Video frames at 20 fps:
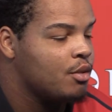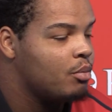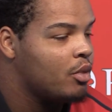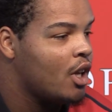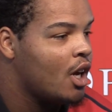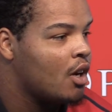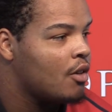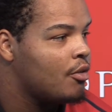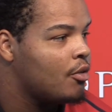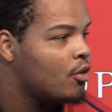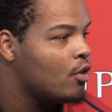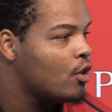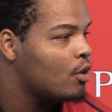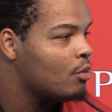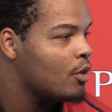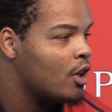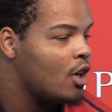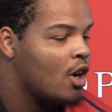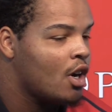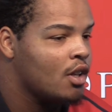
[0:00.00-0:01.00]
block for him,
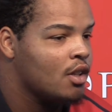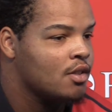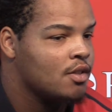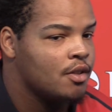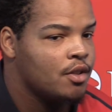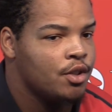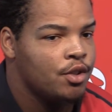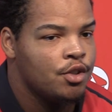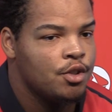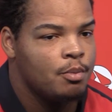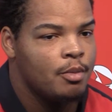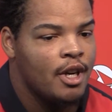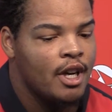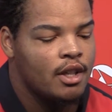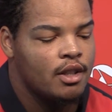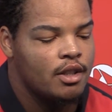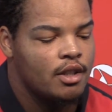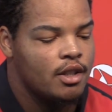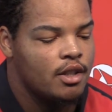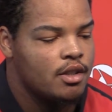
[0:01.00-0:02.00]
regardless of who's
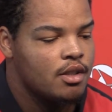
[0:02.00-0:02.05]
back there.